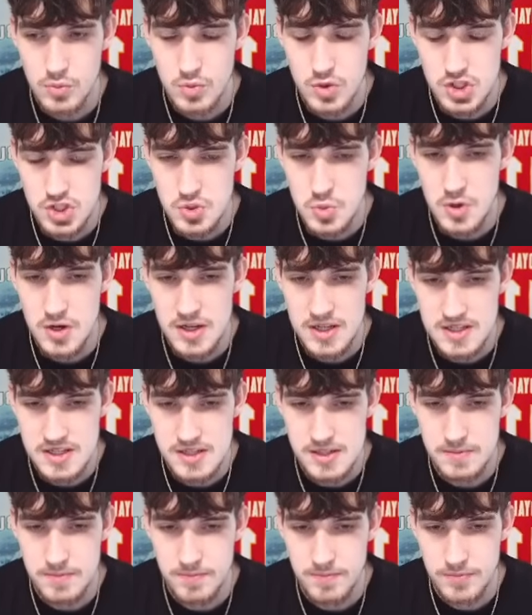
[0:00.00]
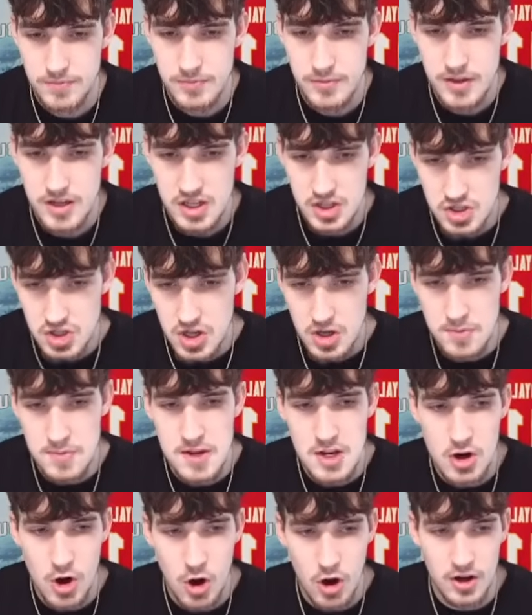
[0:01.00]
Which one is it? It's going to
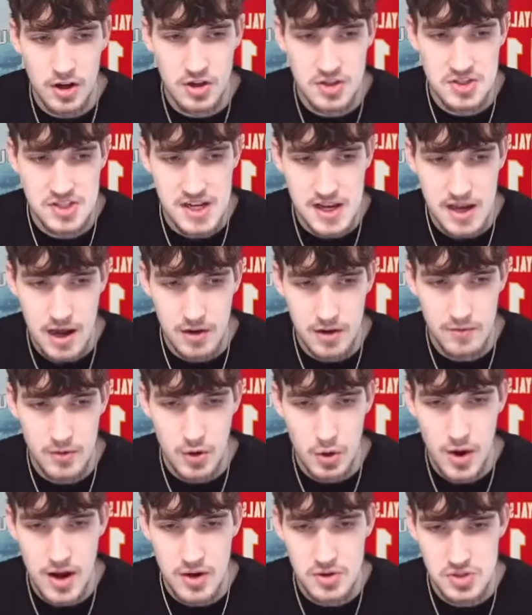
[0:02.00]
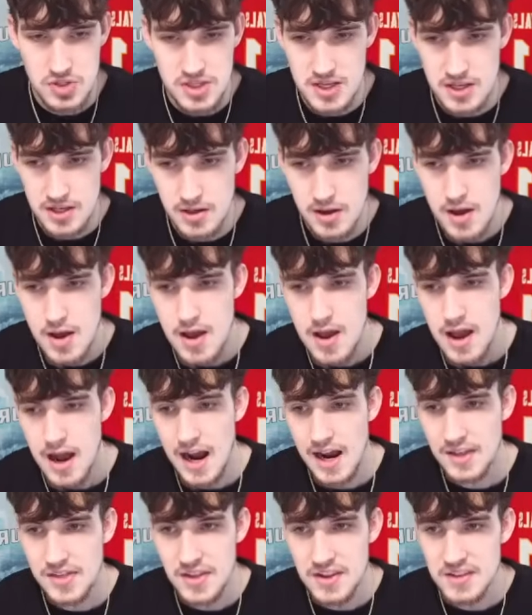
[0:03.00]
be Cardinal Tate out of Ohio State.
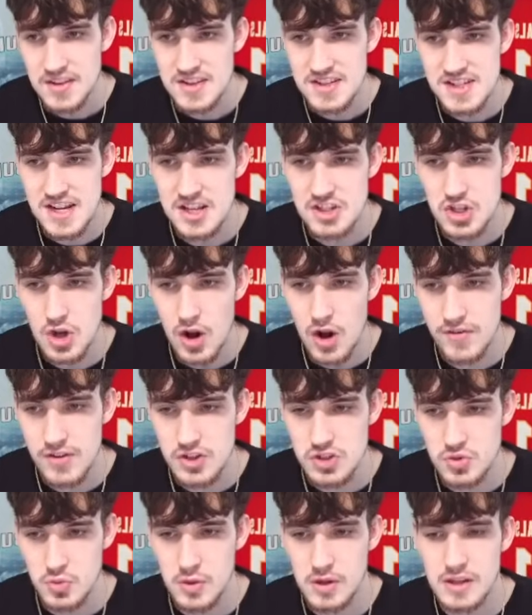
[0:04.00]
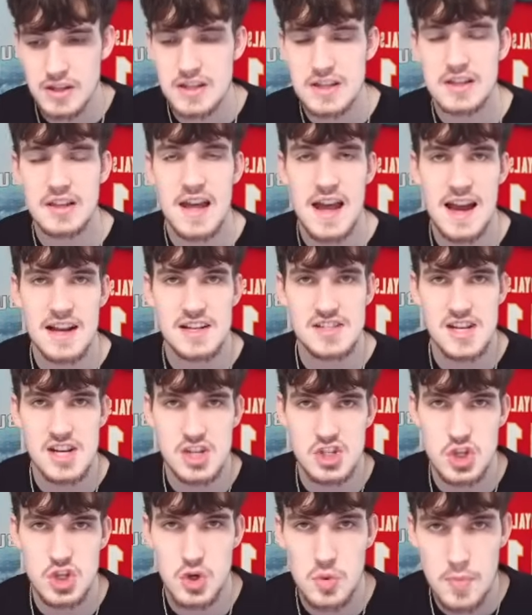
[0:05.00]
I think the Saints offense really lacks
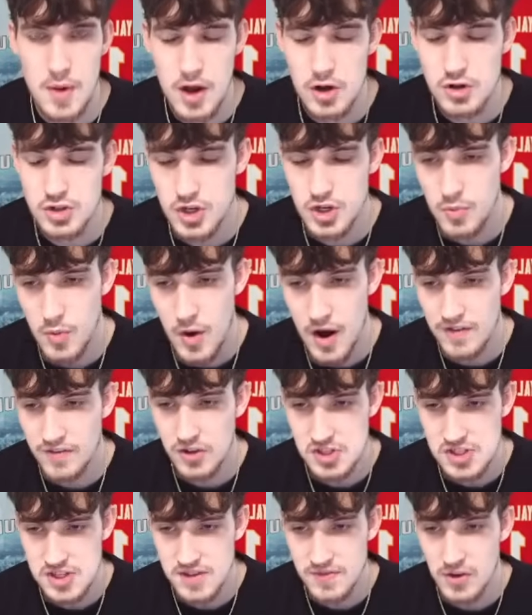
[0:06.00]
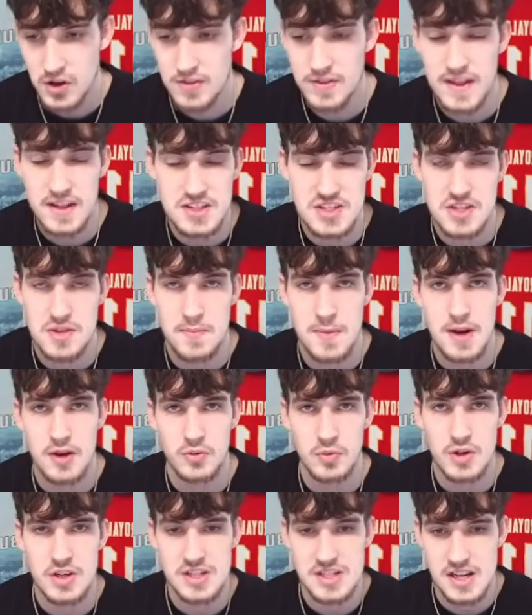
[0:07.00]
a true boundary wide receiver, and that's the
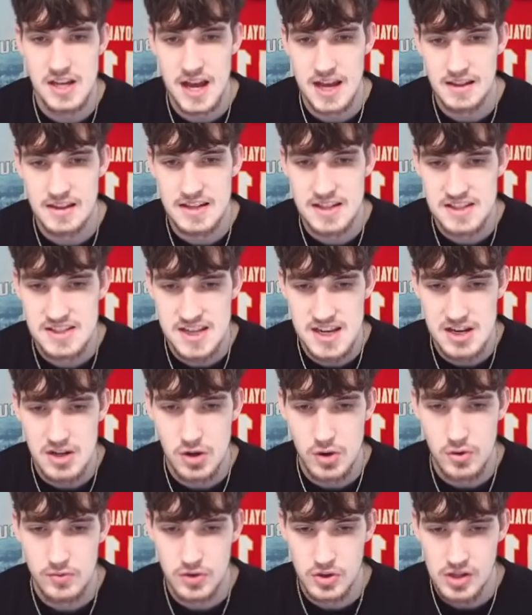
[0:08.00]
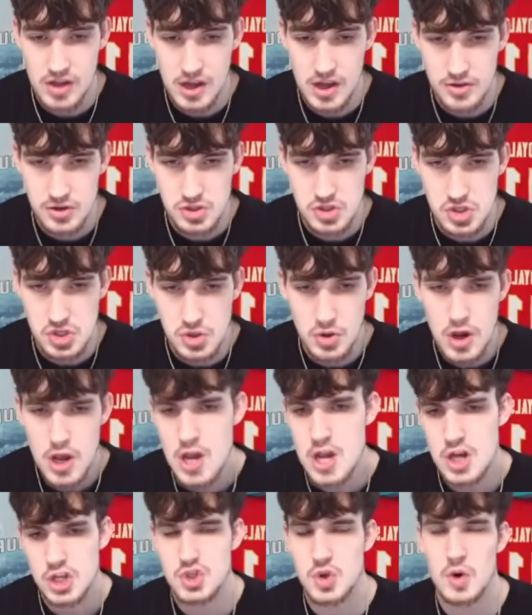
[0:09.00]
main reason I lean Tate over the other two.
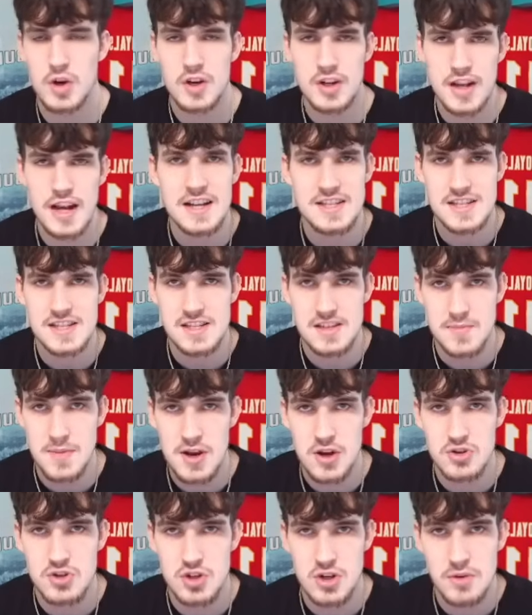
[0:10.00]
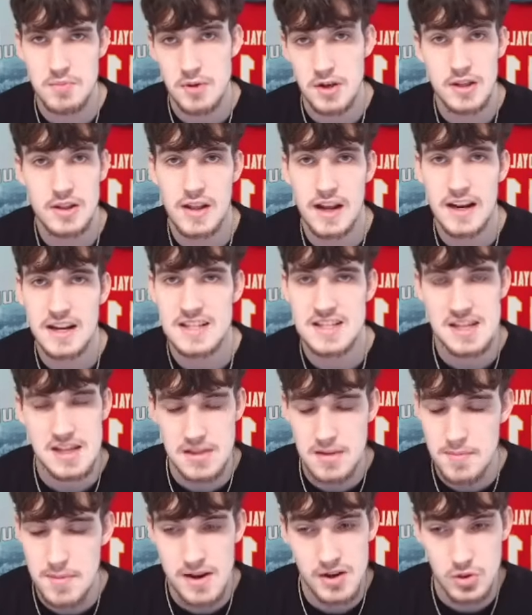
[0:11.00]
Jordan Tyson's a boundary, but like I
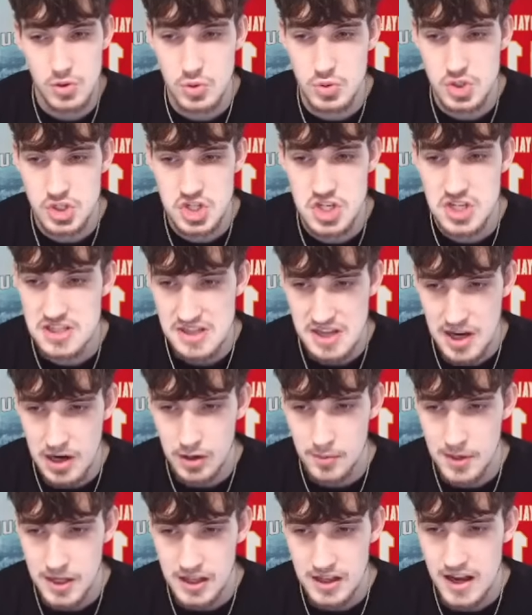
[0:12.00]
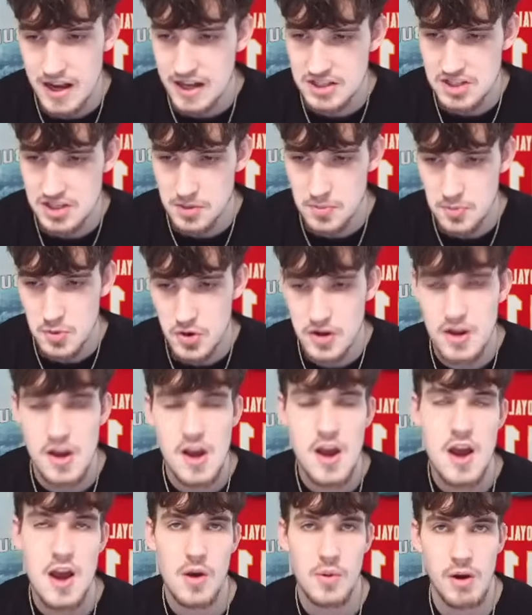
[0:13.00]
said, the medicals just scare me a lot to the point
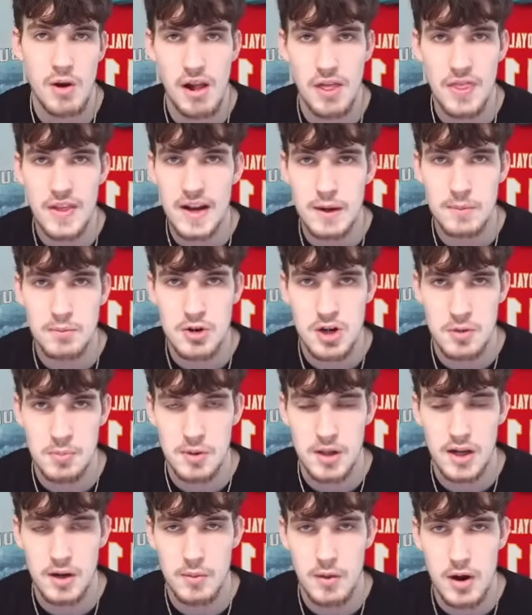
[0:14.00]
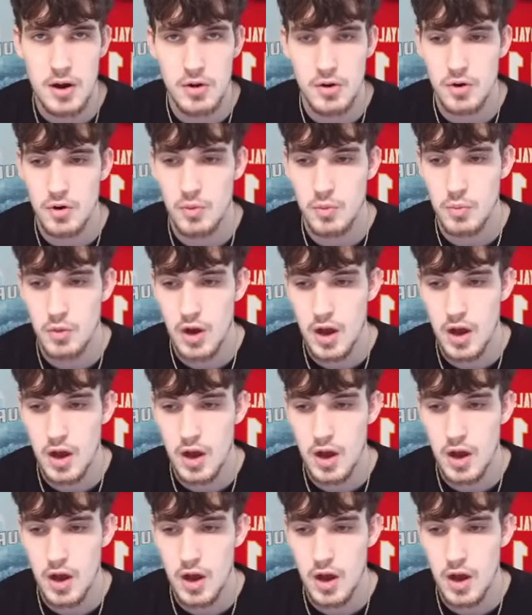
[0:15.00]
where I think I'm going to play around